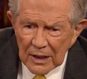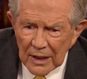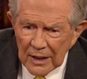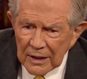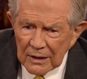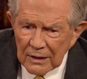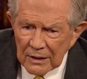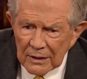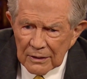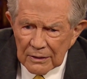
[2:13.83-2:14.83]
and
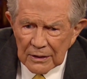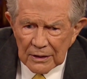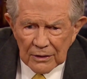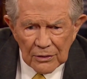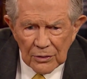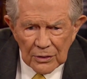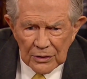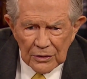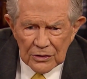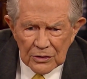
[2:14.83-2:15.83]
uh, uh
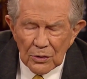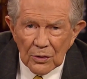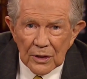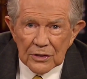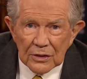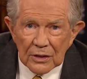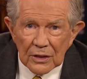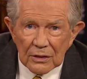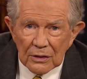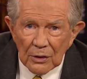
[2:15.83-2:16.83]
there's no question that